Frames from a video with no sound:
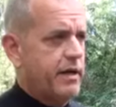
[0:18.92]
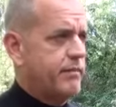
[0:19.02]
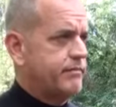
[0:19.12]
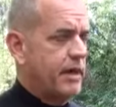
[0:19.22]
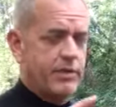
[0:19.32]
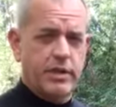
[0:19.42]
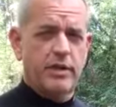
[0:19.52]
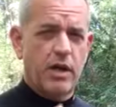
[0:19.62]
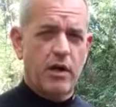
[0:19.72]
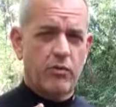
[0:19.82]
I'm just
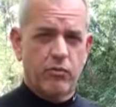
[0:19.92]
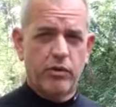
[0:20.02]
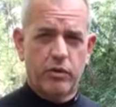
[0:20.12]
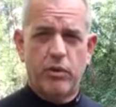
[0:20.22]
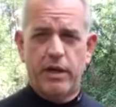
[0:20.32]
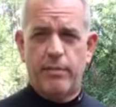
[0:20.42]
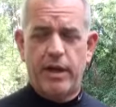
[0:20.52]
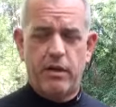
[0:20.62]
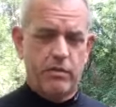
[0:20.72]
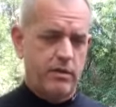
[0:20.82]
going to talk real quick
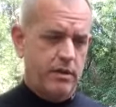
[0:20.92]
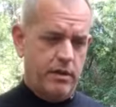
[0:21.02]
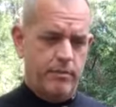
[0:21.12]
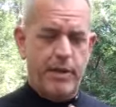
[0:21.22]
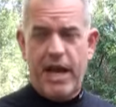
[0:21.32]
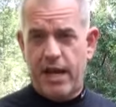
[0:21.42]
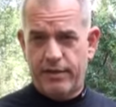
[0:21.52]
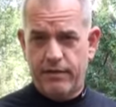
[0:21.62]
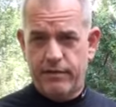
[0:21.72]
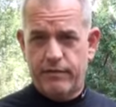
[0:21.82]
about the
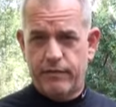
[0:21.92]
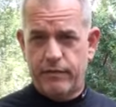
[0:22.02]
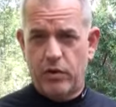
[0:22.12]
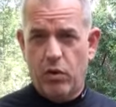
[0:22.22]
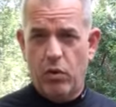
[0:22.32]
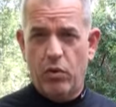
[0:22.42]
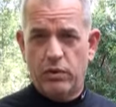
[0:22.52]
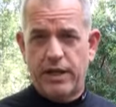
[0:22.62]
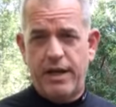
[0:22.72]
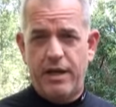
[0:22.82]
path of
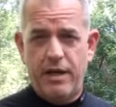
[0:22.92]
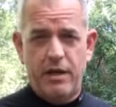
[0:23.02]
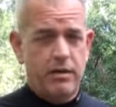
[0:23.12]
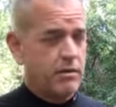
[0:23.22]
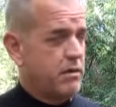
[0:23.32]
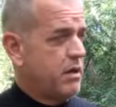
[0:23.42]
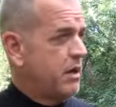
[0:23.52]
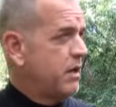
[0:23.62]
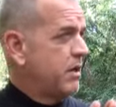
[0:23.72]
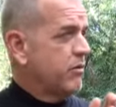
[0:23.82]
gold and
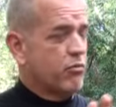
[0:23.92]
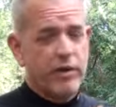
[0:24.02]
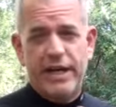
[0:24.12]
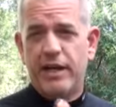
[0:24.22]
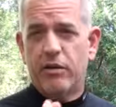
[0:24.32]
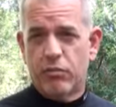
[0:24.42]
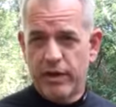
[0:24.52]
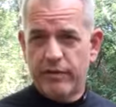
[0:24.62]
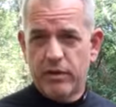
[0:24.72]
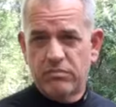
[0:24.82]
reading a
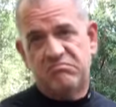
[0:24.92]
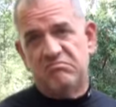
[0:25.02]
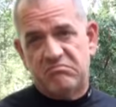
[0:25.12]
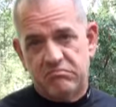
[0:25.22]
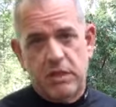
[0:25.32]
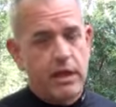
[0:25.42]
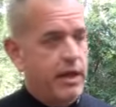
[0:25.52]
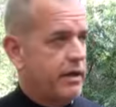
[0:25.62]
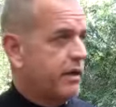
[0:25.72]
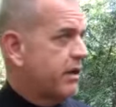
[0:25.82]
river
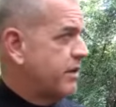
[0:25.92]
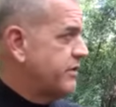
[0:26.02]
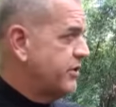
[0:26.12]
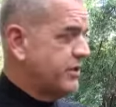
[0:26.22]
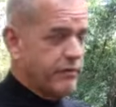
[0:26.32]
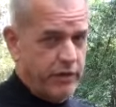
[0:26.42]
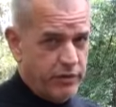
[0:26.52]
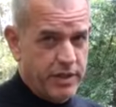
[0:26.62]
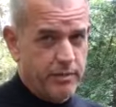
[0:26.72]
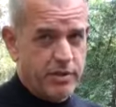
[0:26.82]
and just a
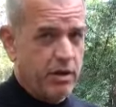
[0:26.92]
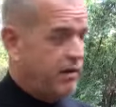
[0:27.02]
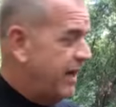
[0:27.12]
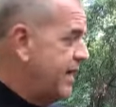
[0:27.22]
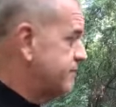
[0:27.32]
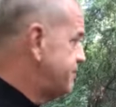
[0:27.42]
few tips on that.